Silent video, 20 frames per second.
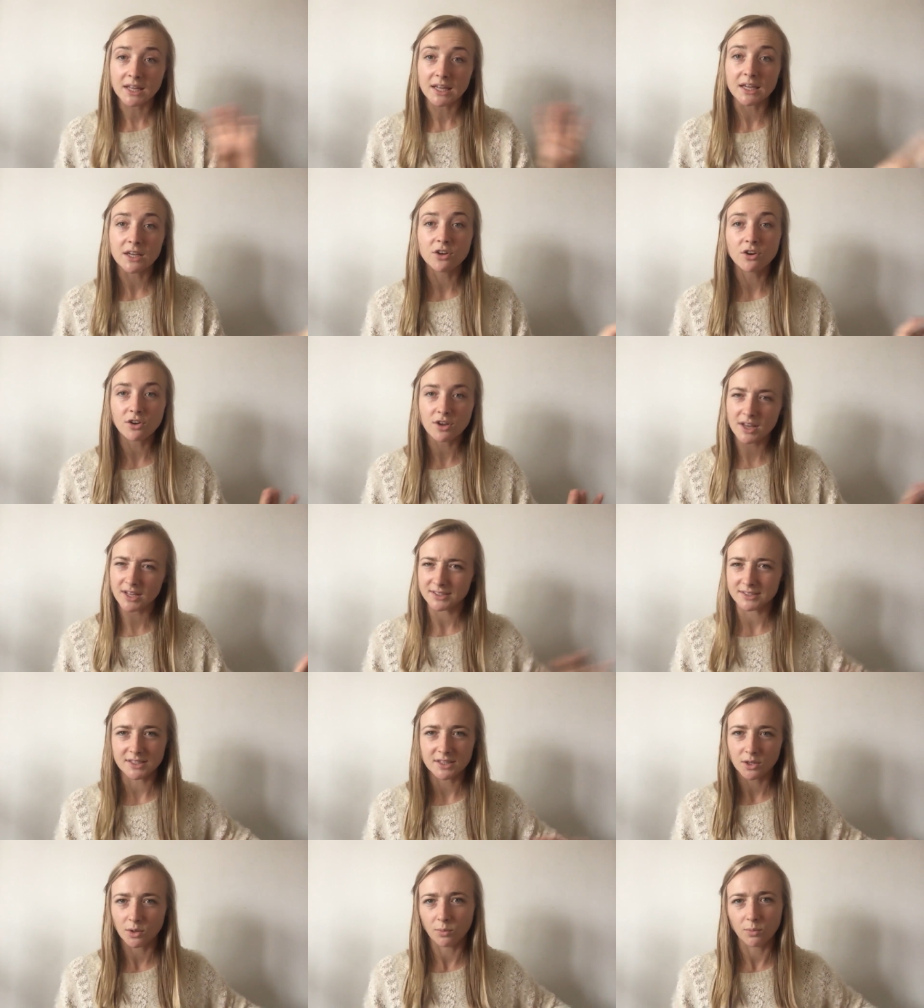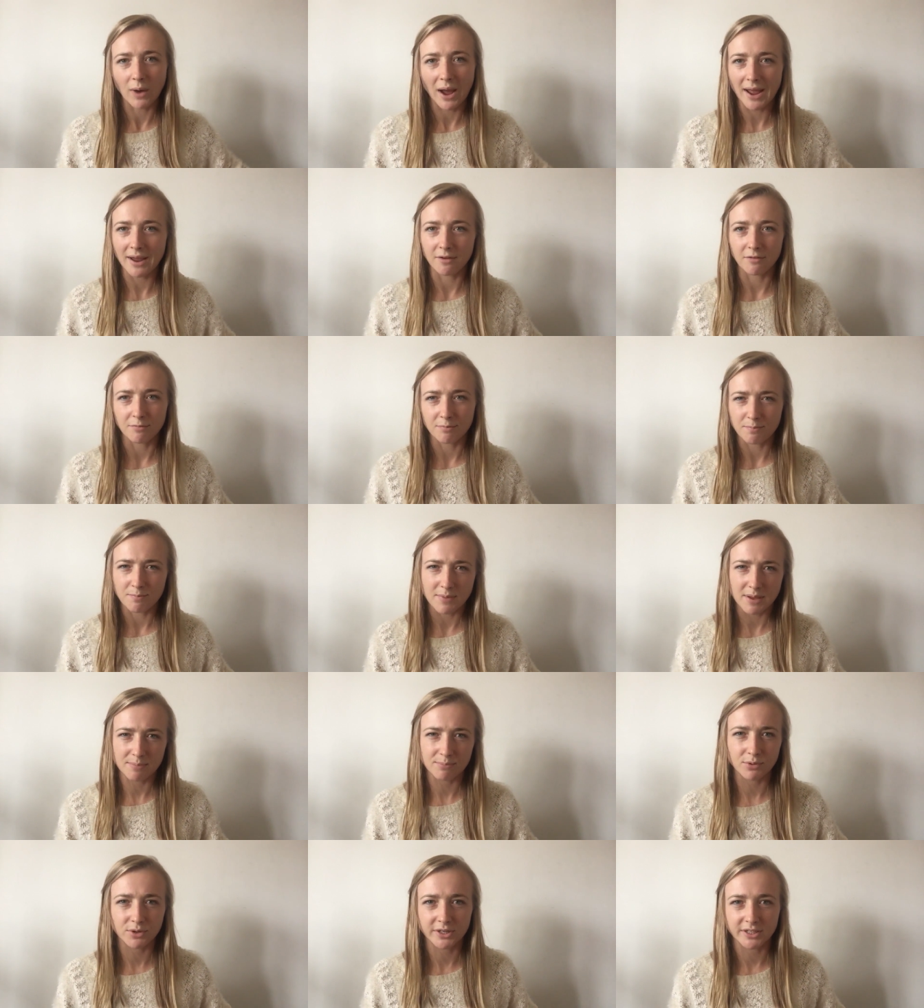ego gets in the way of
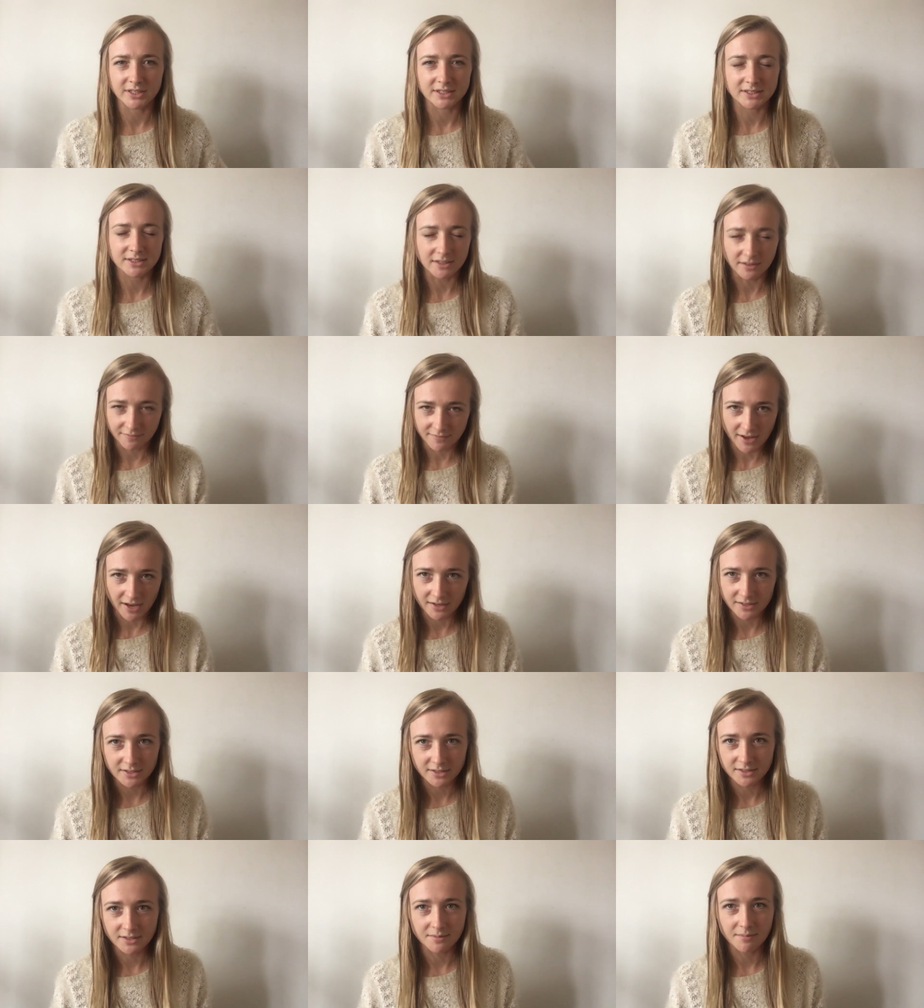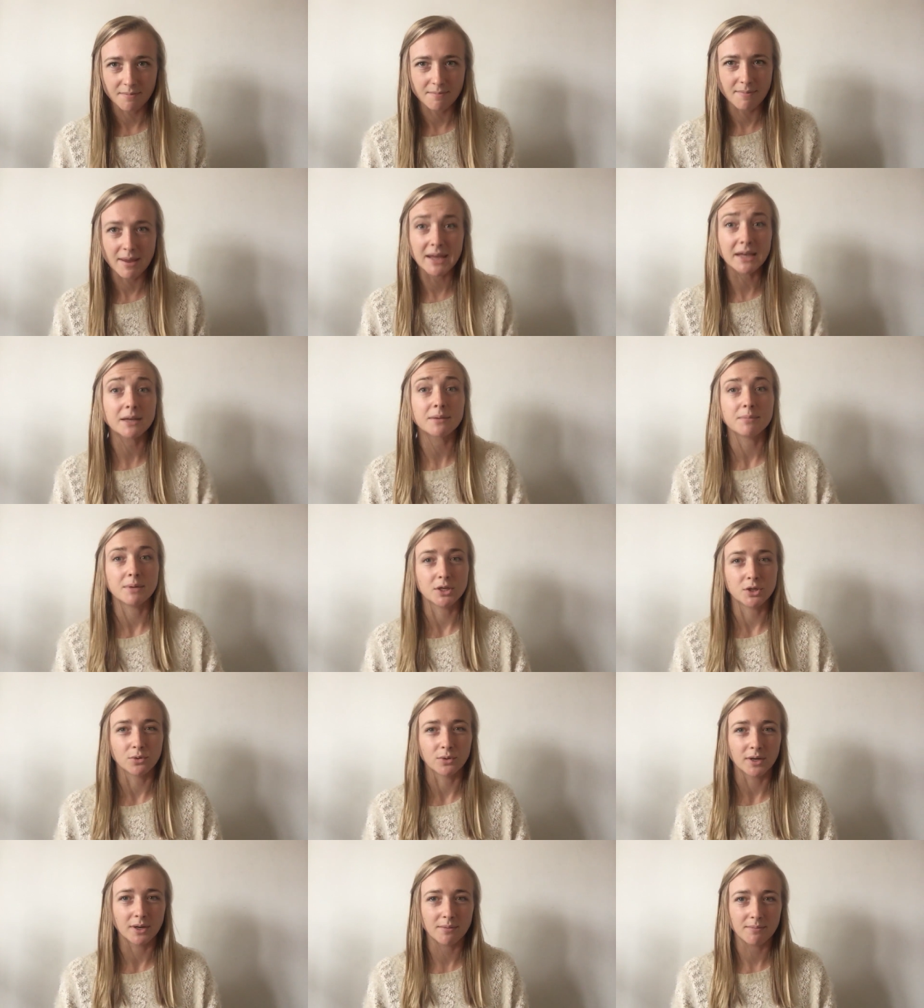me putting this stuff out. It doesn't make me
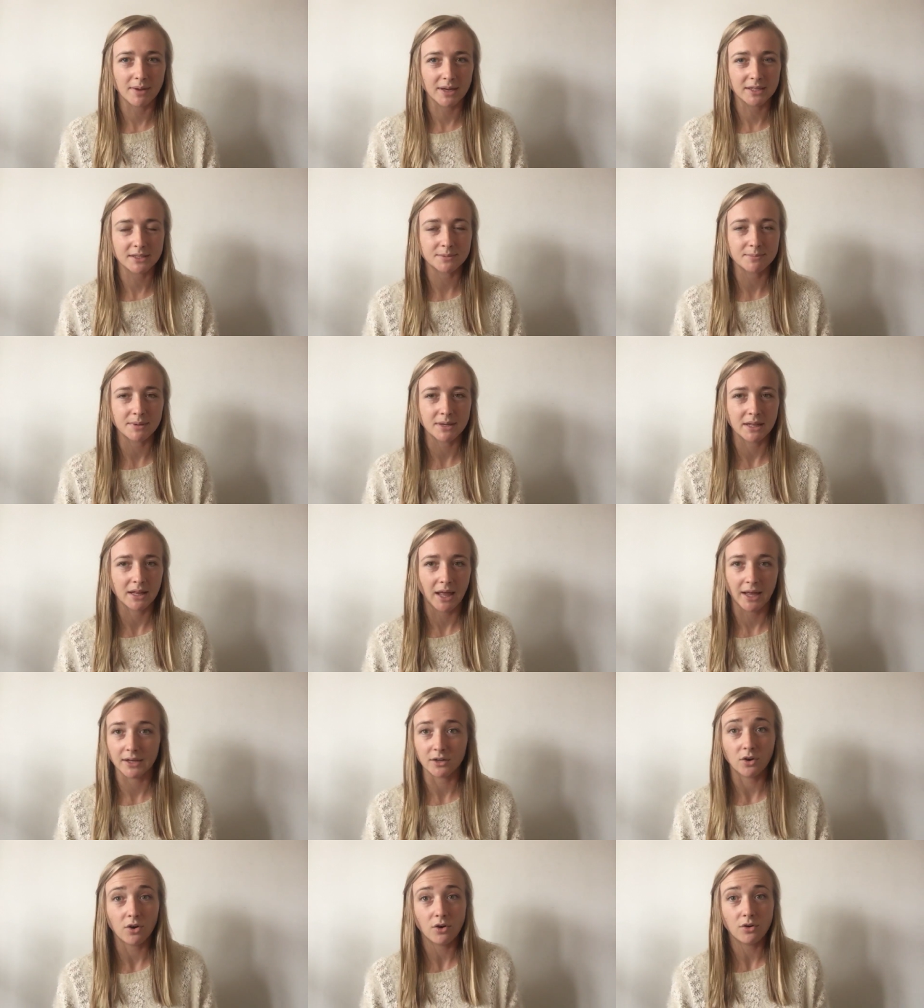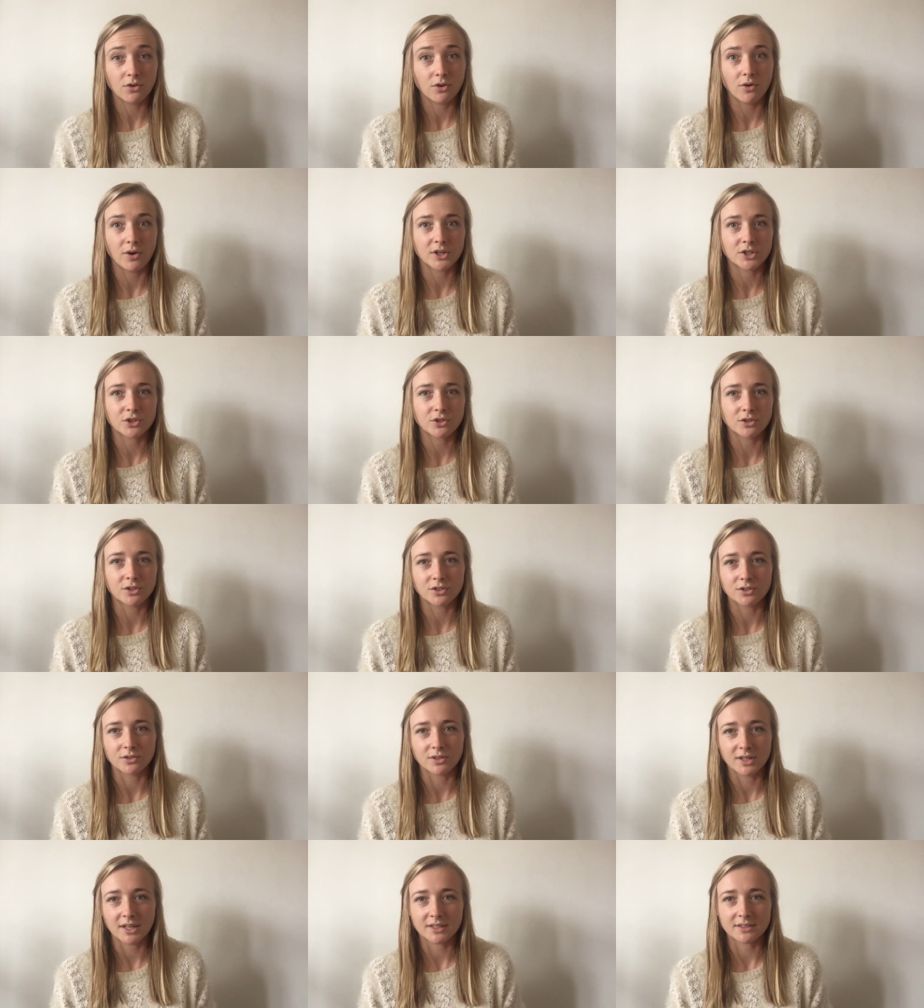do it. It makes me like, oh no, I shouldn't
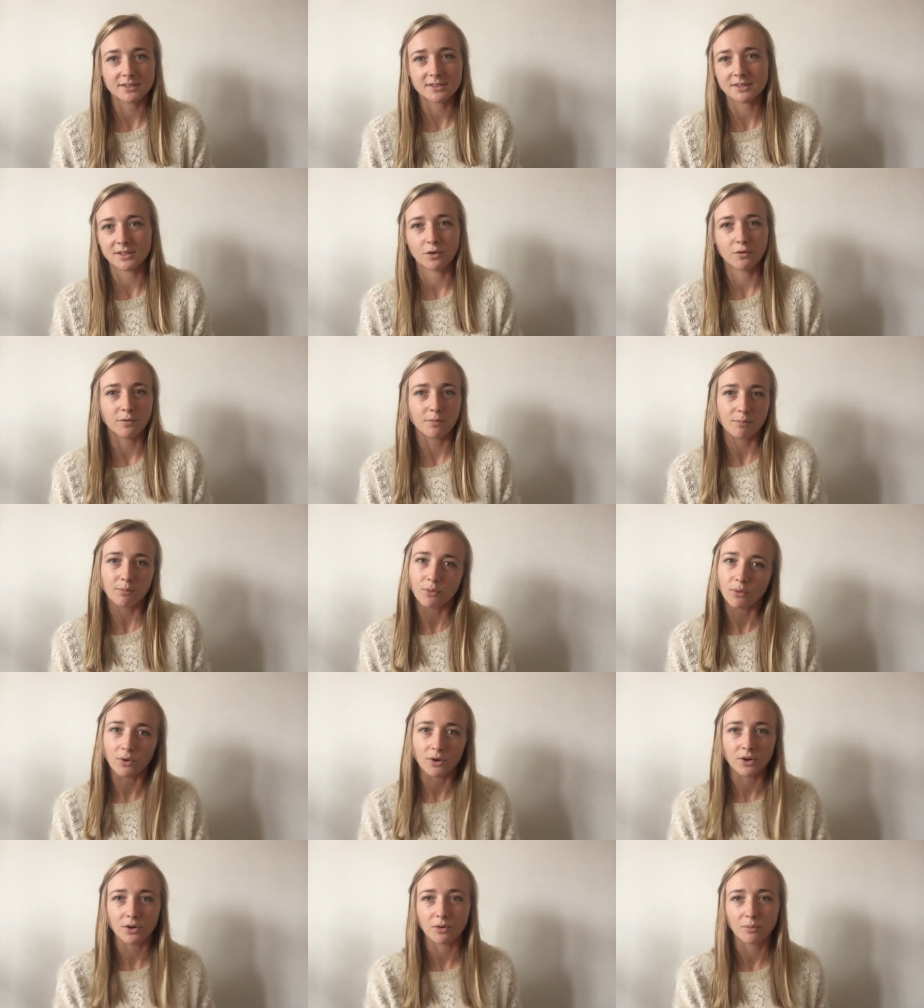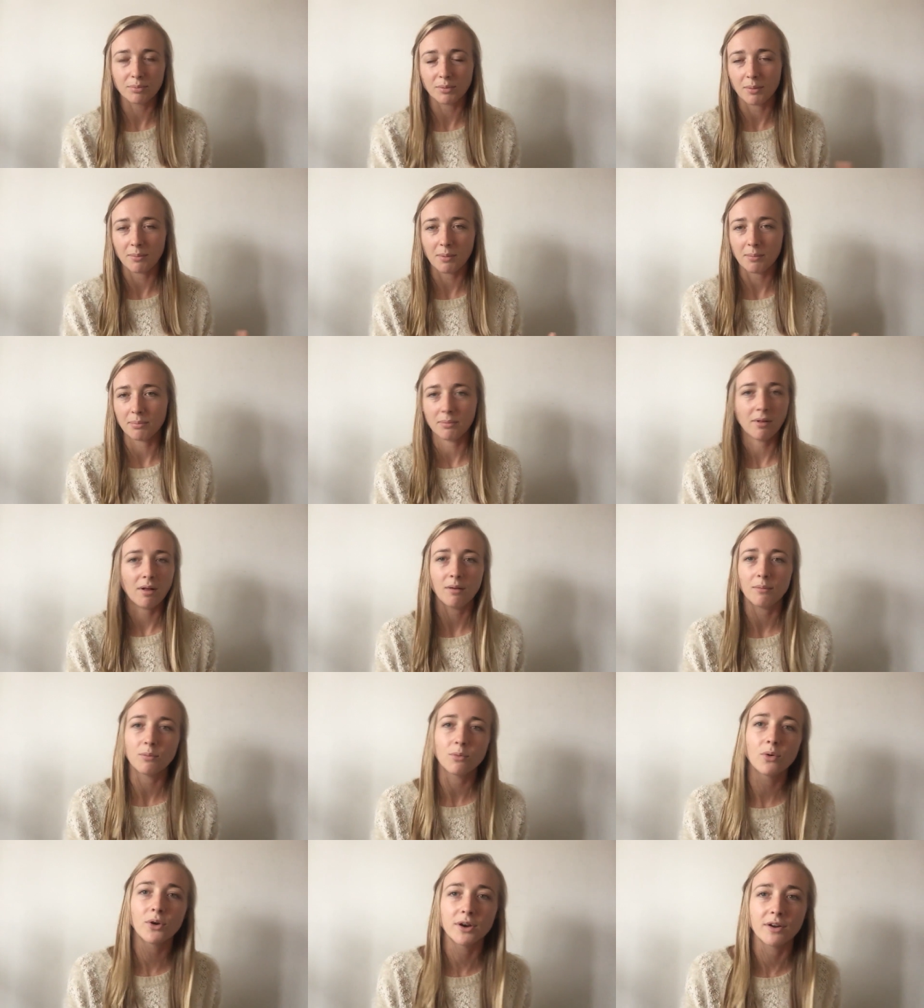do it. That's self-important, or blah, blah, blah,
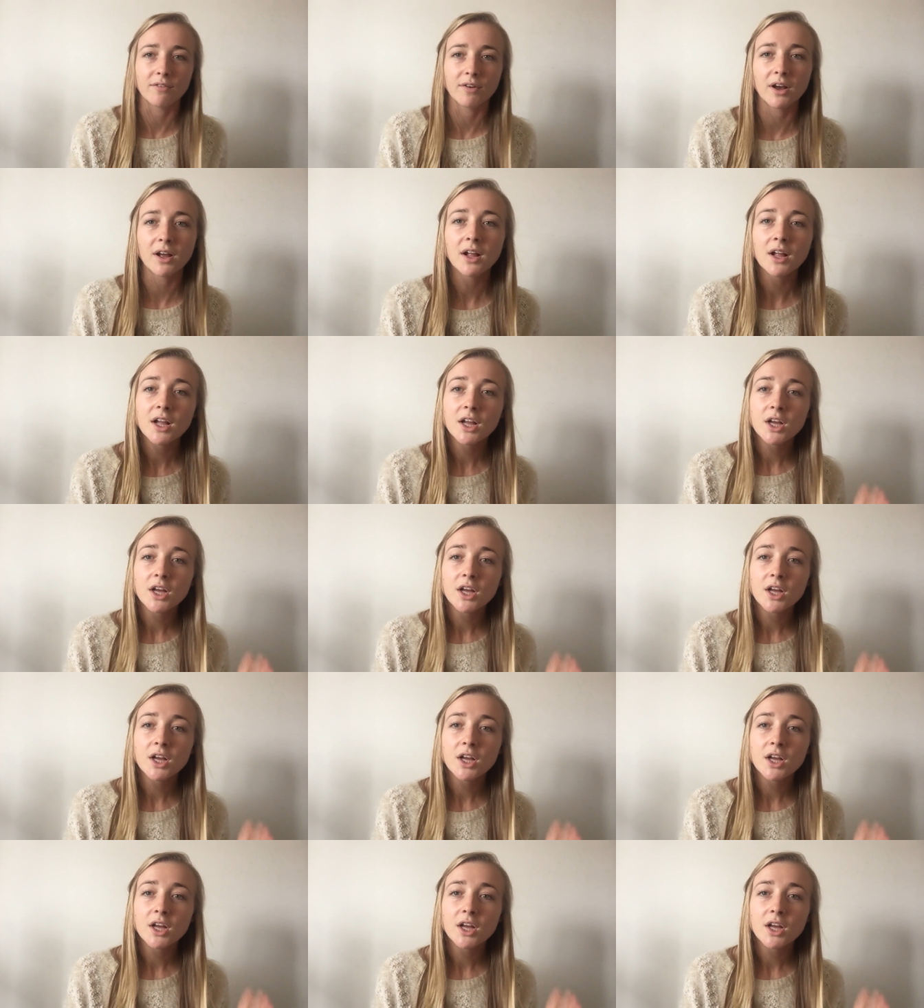whatever.